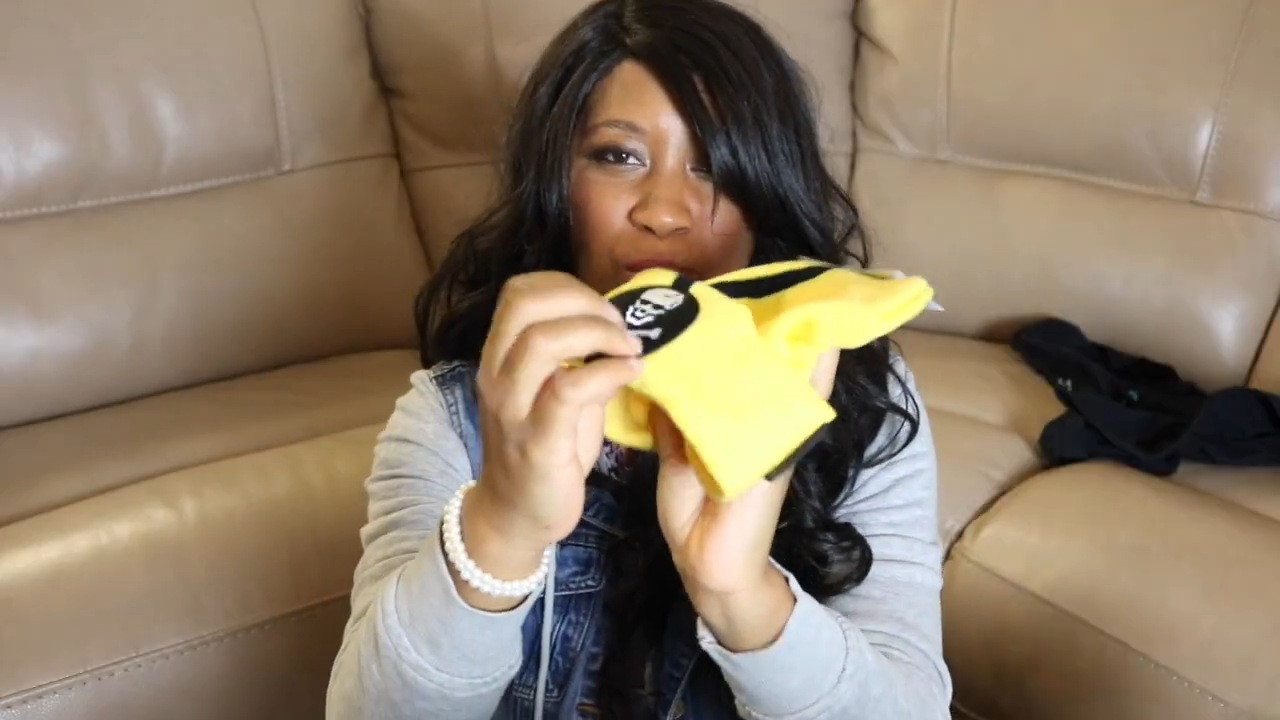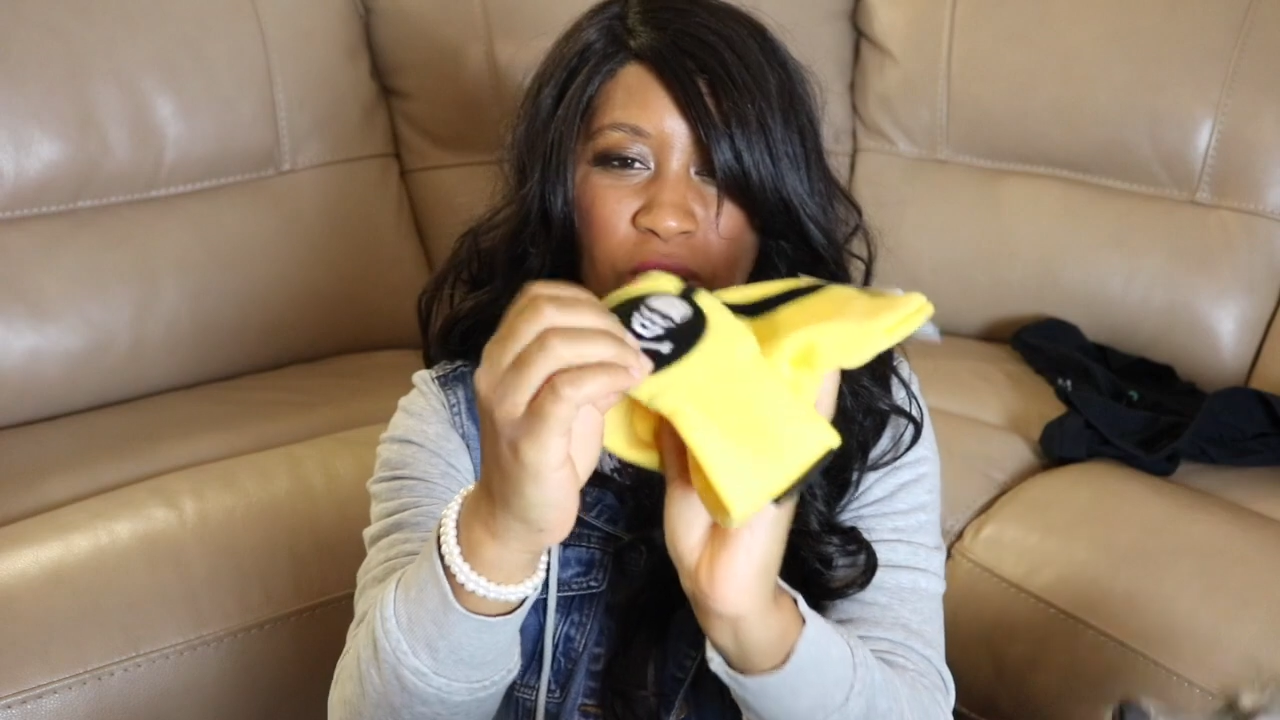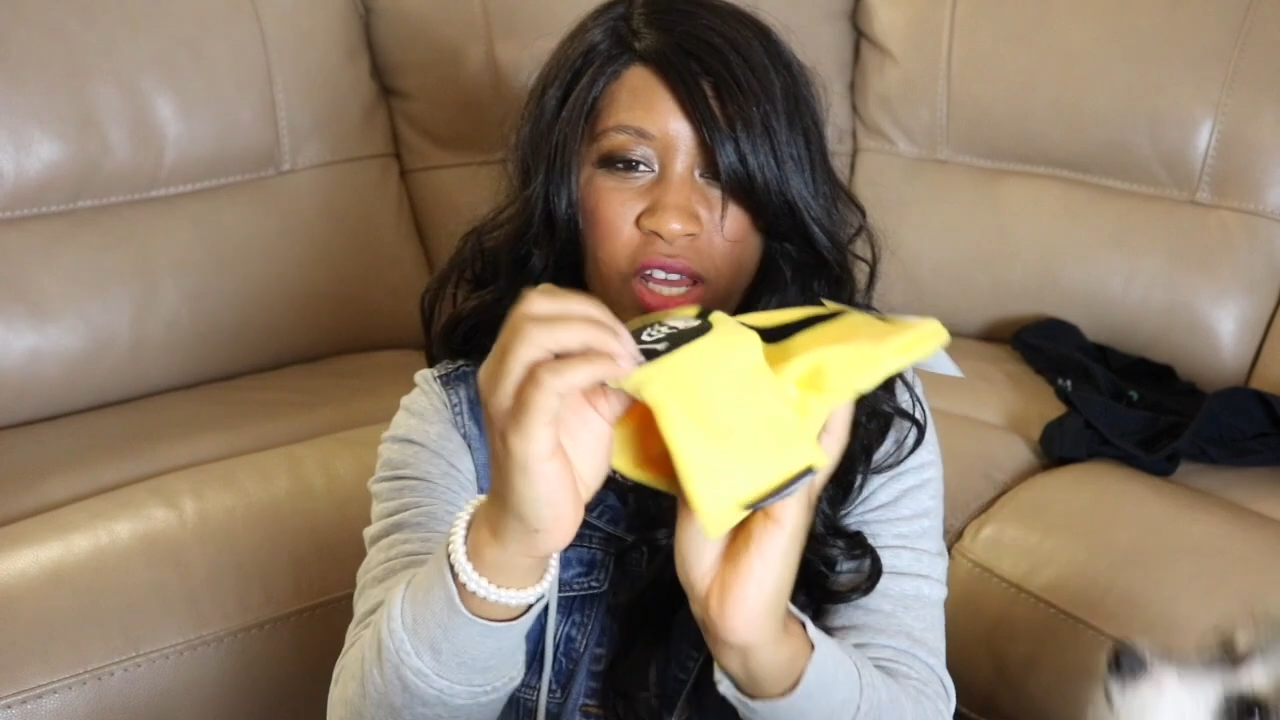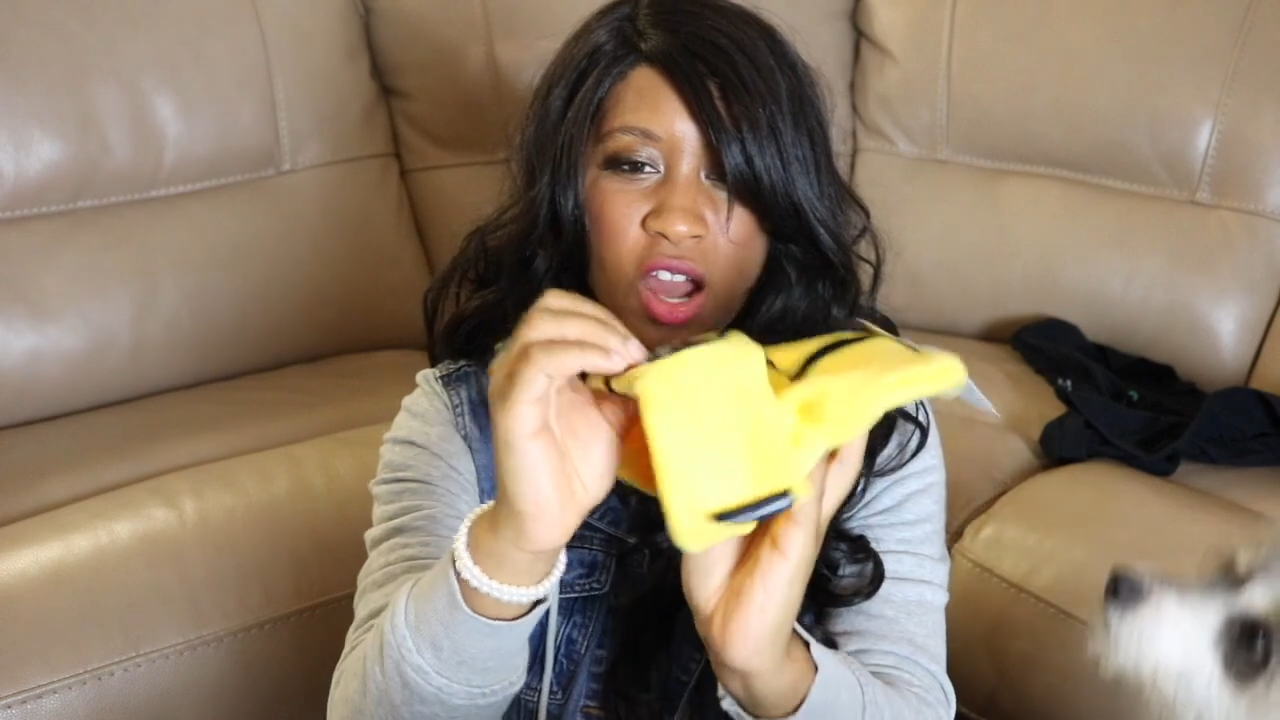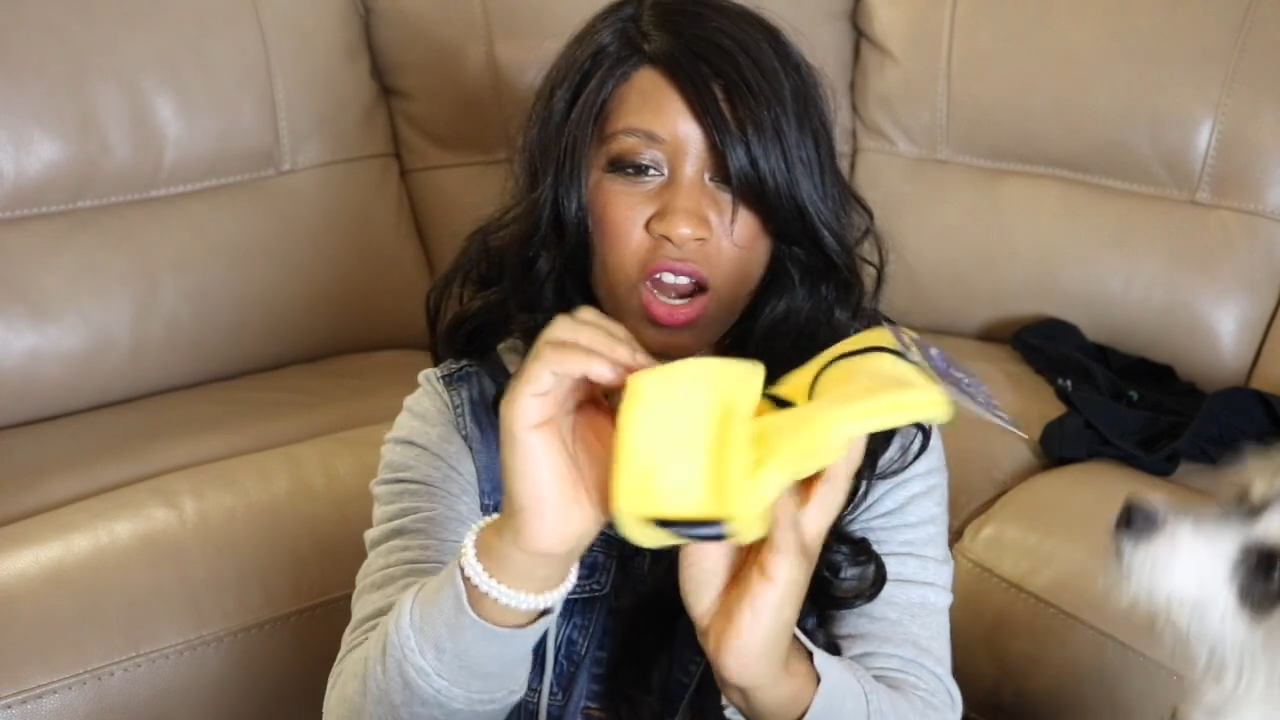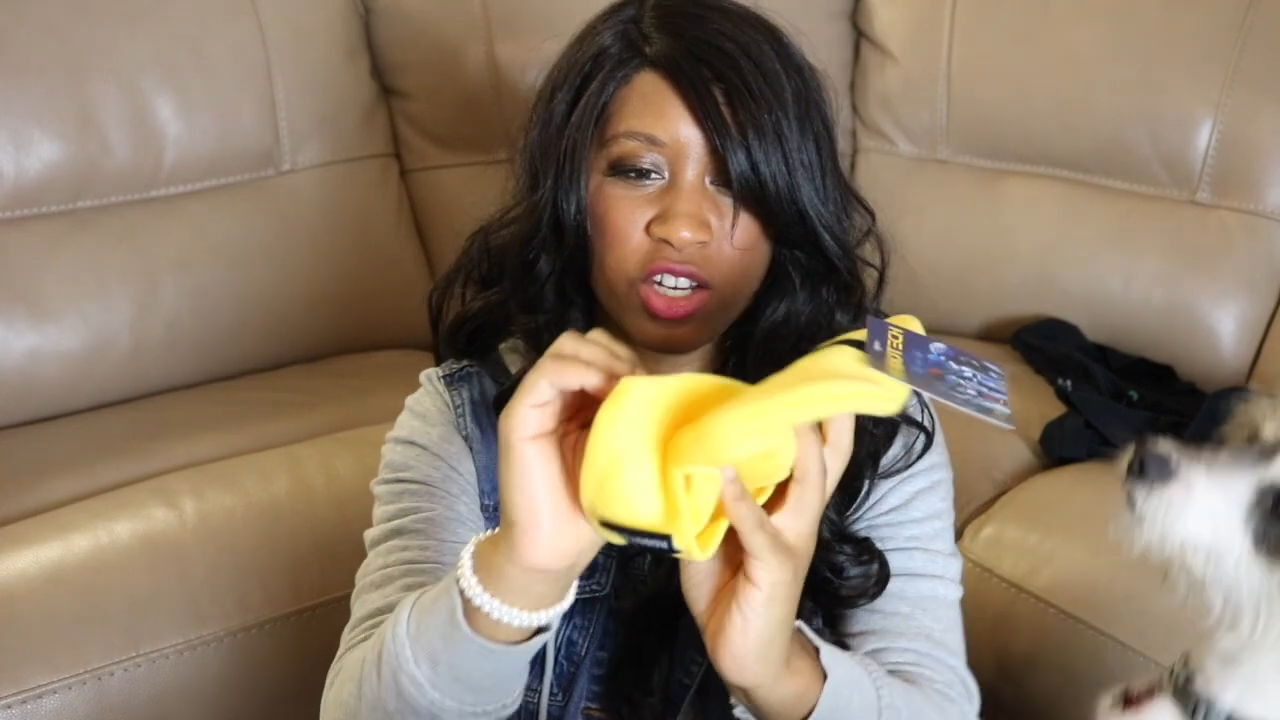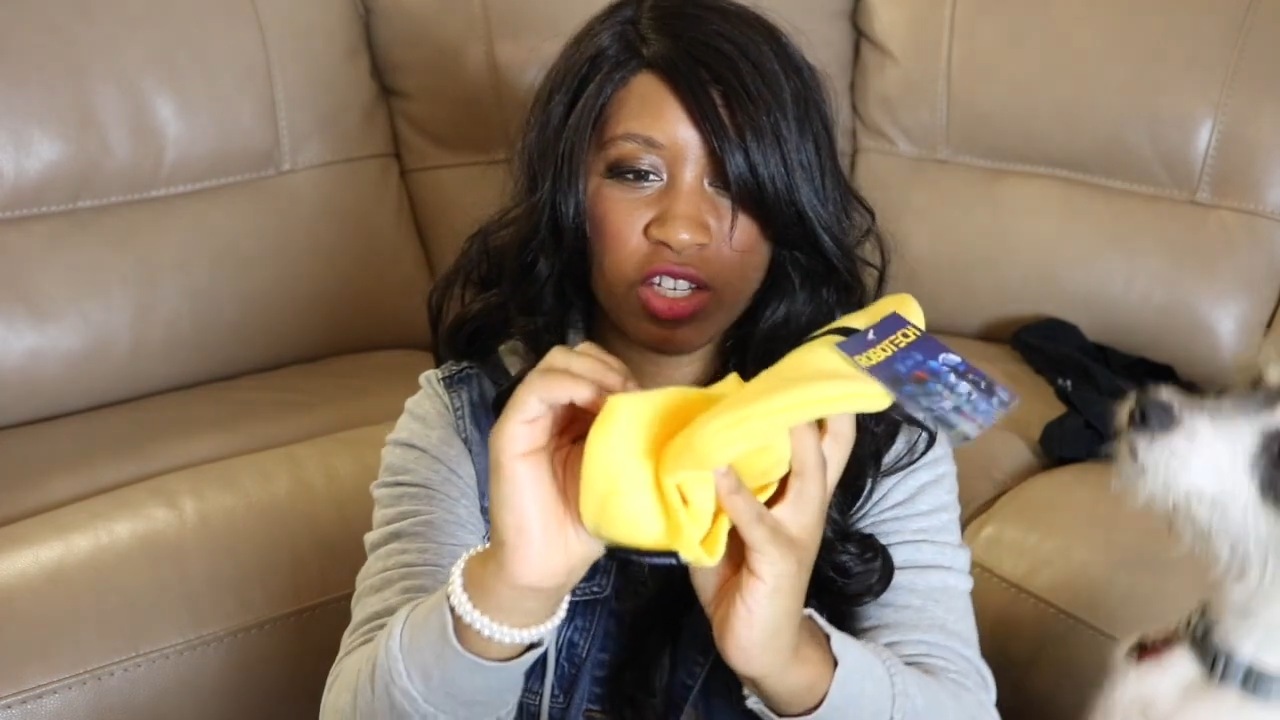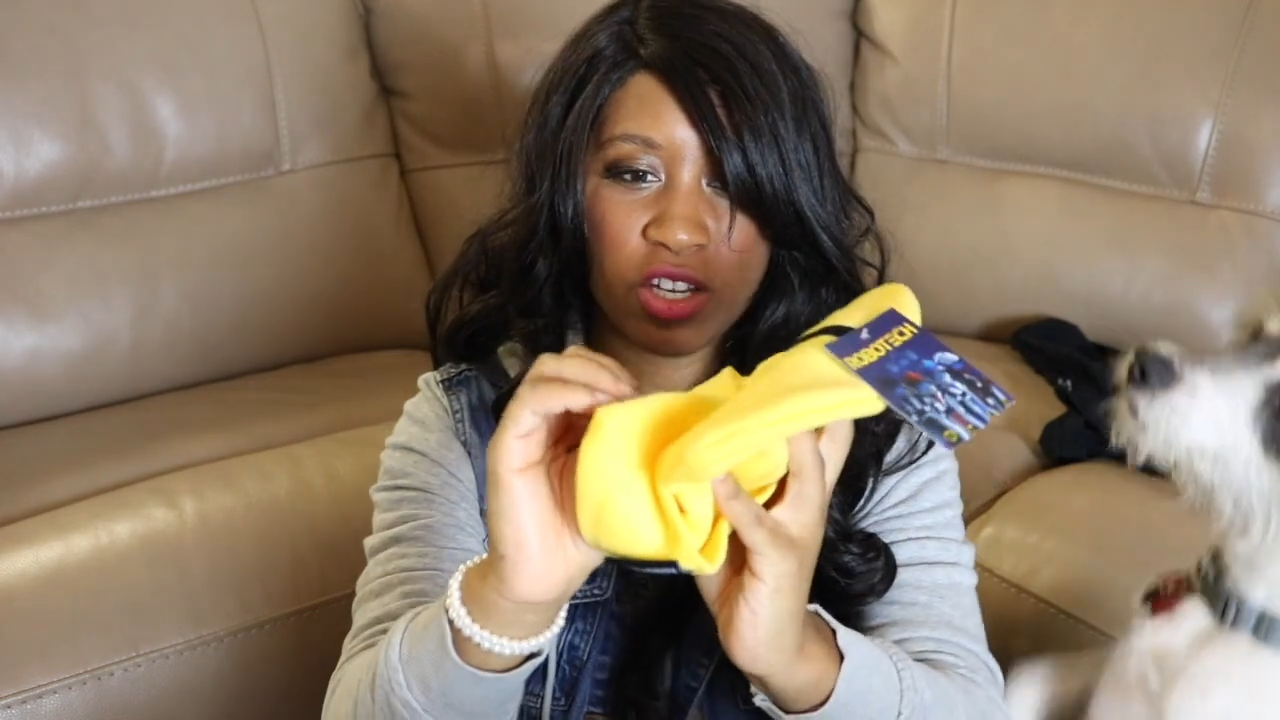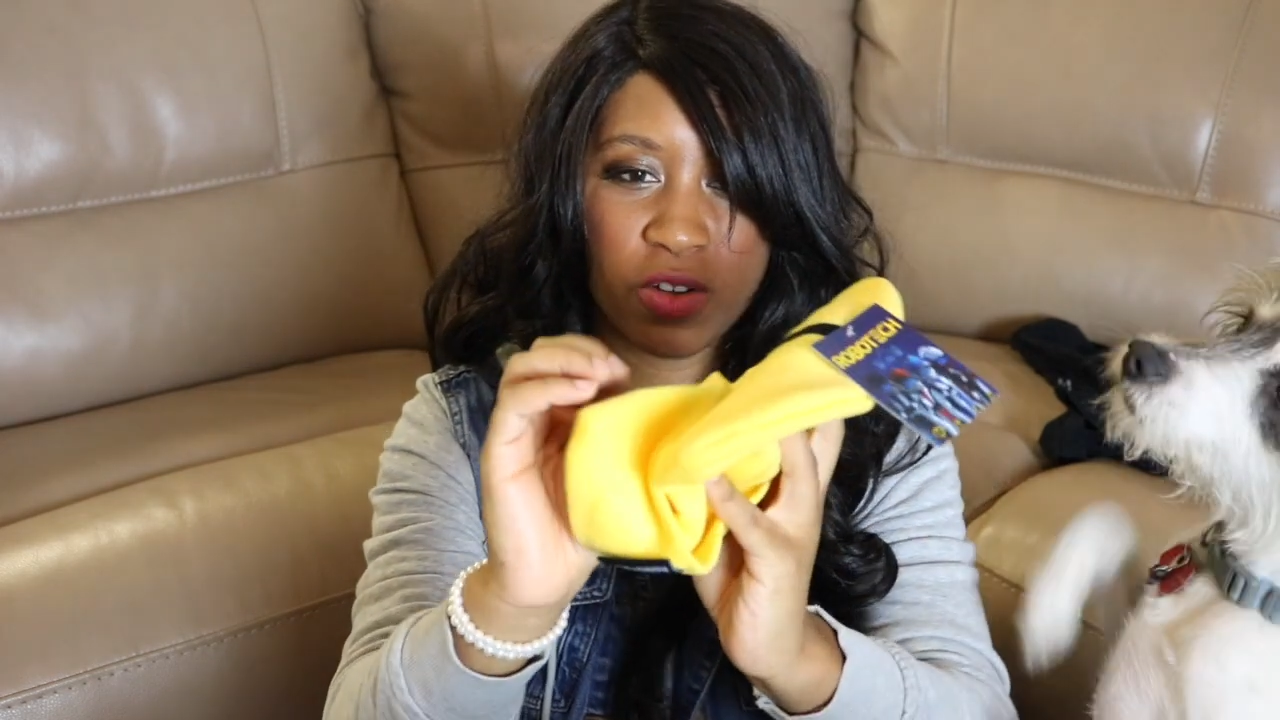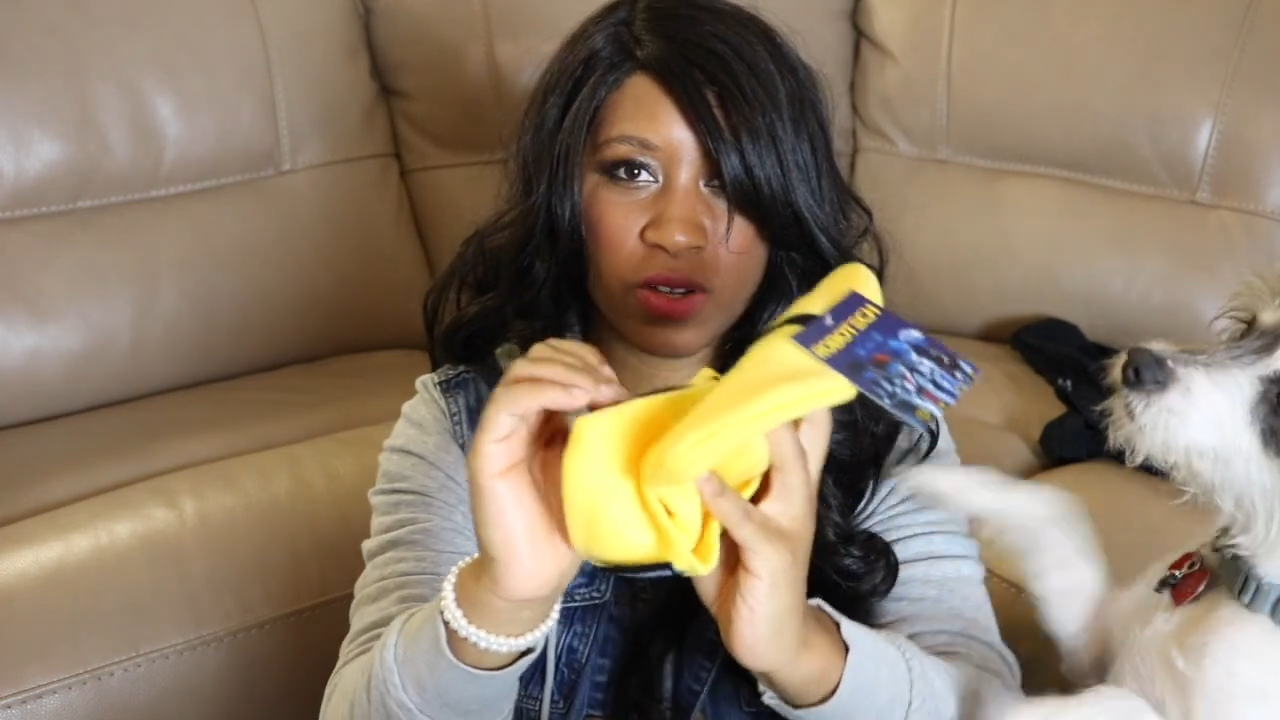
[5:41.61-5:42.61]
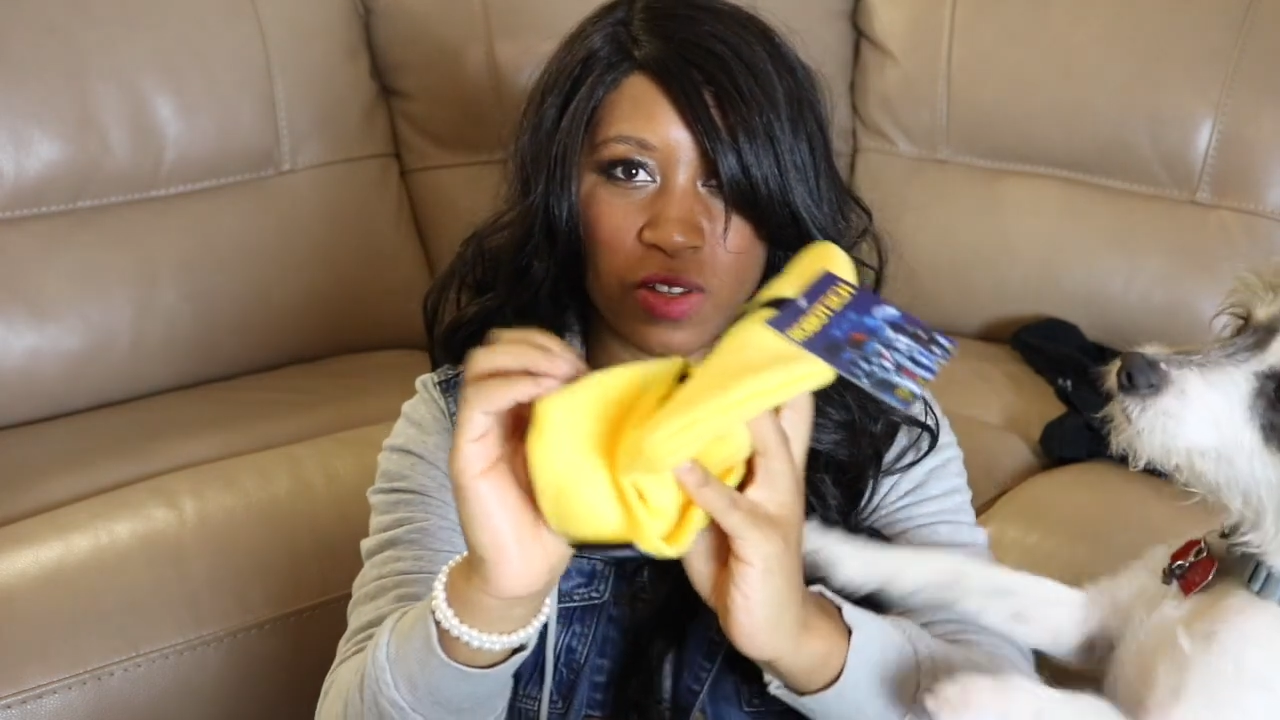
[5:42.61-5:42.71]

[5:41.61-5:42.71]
pretty hard too.